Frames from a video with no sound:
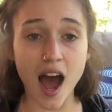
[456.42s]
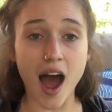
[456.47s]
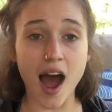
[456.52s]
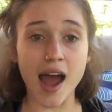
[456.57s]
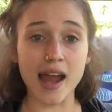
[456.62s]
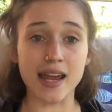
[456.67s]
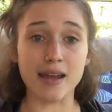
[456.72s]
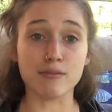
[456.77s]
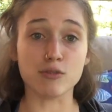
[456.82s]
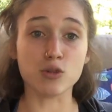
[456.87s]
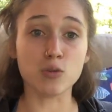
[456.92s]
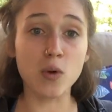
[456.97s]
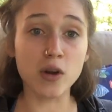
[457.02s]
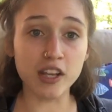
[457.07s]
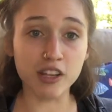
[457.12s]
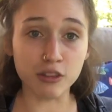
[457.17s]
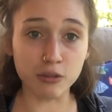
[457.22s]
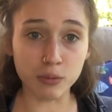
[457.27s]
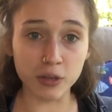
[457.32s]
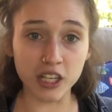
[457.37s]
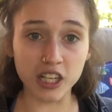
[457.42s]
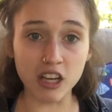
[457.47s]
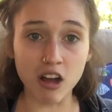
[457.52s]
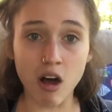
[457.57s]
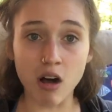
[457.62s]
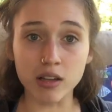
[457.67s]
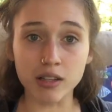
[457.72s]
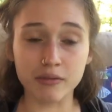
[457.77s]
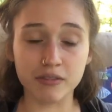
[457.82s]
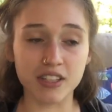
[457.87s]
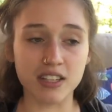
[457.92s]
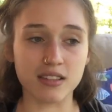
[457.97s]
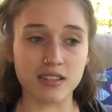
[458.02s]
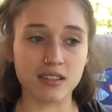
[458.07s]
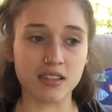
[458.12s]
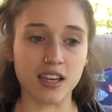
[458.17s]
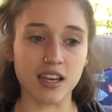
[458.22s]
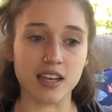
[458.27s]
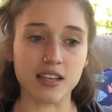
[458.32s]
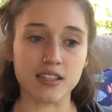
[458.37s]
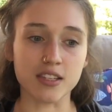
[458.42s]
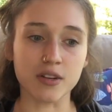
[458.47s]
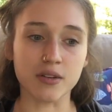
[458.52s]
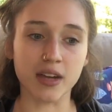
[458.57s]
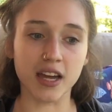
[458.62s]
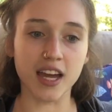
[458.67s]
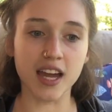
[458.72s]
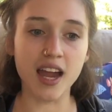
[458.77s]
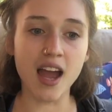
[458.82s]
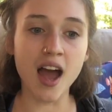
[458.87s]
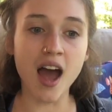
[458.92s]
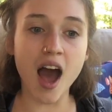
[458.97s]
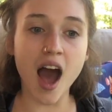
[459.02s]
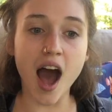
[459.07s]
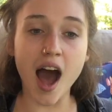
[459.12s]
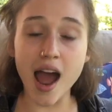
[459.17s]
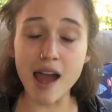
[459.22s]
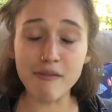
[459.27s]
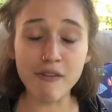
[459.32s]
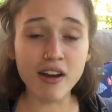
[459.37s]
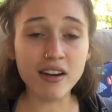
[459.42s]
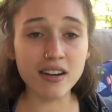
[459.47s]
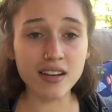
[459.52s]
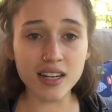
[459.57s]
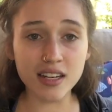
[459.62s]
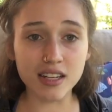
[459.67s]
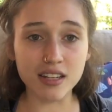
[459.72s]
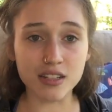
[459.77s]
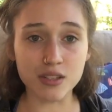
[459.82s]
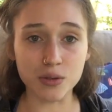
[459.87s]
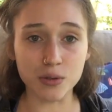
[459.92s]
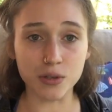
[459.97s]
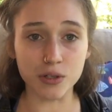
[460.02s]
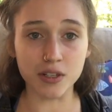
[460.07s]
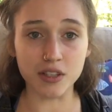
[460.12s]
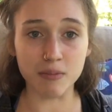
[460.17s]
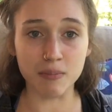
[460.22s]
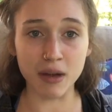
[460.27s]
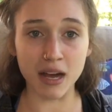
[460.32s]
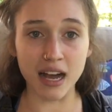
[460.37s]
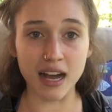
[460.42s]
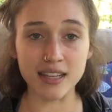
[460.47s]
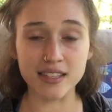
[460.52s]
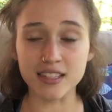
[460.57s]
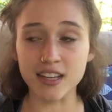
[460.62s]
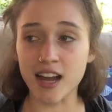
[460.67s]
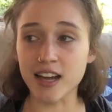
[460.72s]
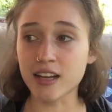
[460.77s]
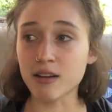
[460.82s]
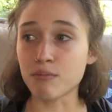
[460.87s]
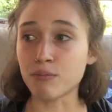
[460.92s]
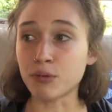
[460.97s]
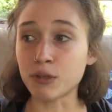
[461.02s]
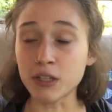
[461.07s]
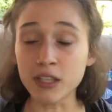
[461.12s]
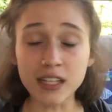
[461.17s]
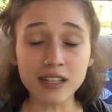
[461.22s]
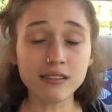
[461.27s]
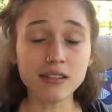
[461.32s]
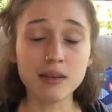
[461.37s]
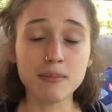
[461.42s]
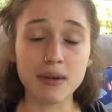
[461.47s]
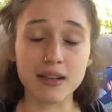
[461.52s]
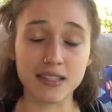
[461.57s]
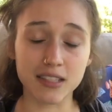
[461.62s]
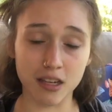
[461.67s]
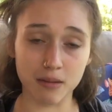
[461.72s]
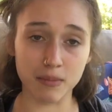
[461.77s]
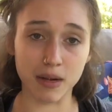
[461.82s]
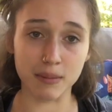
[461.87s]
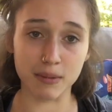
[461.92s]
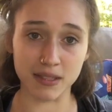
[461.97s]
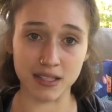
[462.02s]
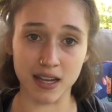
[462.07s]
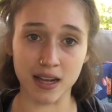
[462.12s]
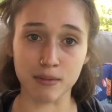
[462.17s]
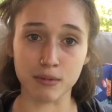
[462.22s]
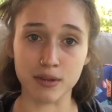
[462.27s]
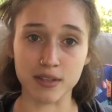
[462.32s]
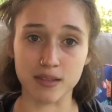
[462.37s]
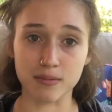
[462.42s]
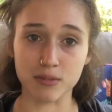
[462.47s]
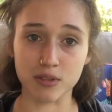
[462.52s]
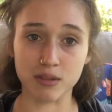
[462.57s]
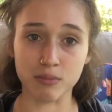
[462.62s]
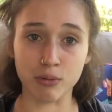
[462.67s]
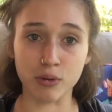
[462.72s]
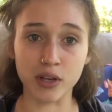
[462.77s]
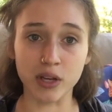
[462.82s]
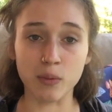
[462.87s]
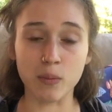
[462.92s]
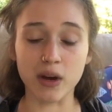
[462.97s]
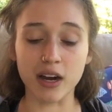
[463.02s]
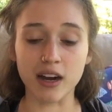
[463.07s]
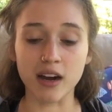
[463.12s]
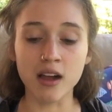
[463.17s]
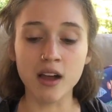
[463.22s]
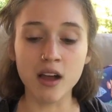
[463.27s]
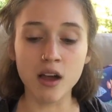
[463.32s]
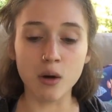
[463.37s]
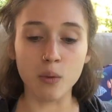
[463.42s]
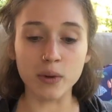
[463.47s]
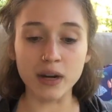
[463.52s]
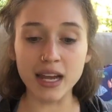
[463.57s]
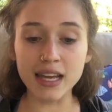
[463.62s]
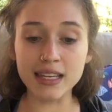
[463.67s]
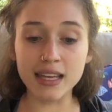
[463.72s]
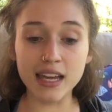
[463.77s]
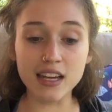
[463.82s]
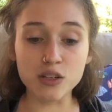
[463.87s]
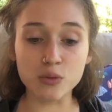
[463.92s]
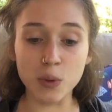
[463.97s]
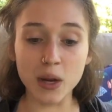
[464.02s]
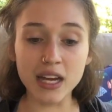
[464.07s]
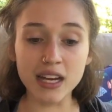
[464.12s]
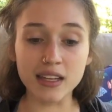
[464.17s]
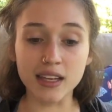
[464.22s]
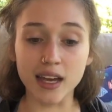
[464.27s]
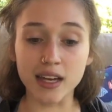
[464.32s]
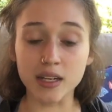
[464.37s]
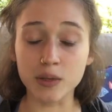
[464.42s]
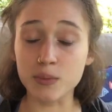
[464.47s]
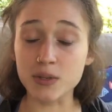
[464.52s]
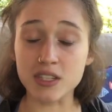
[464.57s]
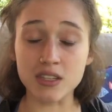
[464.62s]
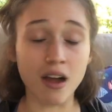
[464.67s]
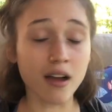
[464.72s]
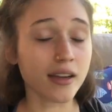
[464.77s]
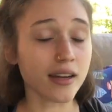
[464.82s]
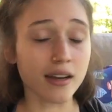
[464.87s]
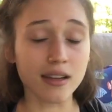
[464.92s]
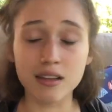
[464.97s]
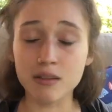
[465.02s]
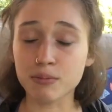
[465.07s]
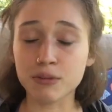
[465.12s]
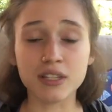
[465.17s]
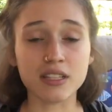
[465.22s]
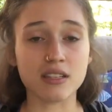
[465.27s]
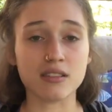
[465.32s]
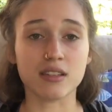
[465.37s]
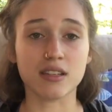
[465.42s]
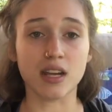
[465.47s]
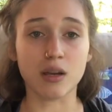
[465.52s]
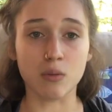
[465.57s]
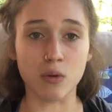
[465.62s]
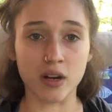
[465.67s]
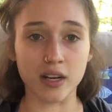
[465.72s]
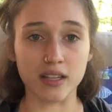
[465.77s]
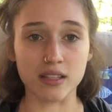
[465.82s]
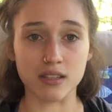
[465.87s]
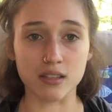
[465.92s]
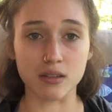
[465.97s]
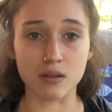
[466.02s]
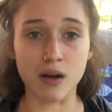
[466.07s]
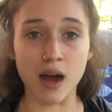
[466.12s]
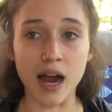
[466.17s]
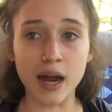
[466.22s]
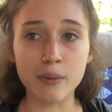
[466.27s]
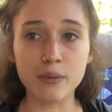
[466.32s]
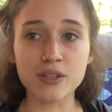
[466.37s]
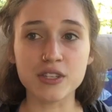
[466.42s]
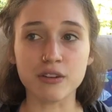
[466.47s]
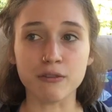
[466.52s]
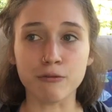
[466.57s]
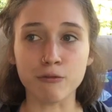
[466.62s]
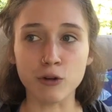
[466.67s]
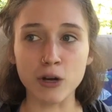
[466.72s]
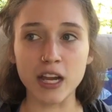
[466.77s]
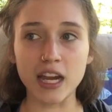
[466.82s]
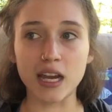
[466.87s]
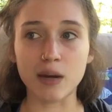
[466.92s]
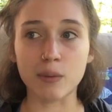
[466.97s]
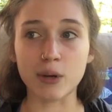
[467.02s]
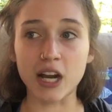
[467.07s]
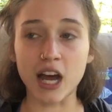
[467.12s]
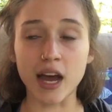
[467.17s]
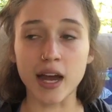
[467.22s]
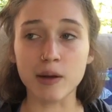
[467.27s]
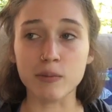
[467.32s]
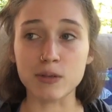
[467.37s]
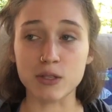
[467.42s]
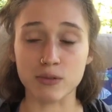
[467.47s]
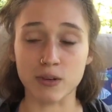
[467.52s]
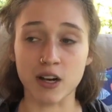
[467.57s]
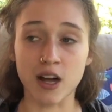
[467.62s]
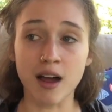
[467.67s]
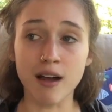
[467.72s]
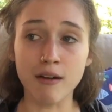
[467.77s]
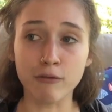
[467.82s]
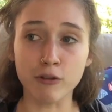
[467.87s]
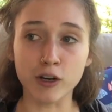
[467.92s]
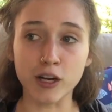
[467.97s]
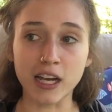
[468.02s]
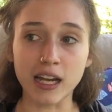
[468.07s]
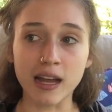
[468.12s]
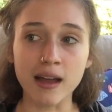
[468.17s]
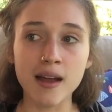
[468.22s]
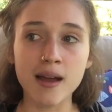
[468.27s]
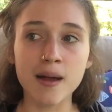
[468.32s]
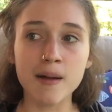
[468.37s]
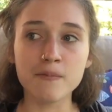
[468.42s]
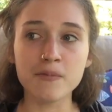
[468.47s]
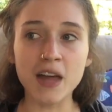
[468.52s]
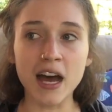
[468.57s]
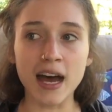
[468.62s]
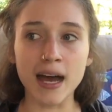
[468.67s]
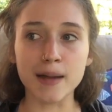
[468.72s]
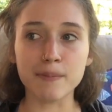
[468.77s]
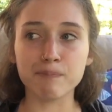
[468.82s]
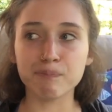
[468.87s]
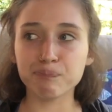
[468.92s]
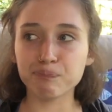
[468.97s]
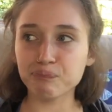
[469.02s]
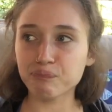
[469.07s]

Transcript: I am 23, all of these things, okay? I've had an eating disorder in the past. I completely messed up my metabolism to the point where when I gained weight again, it was not in any of the places that I wanted to. I was afraid when I was recovering that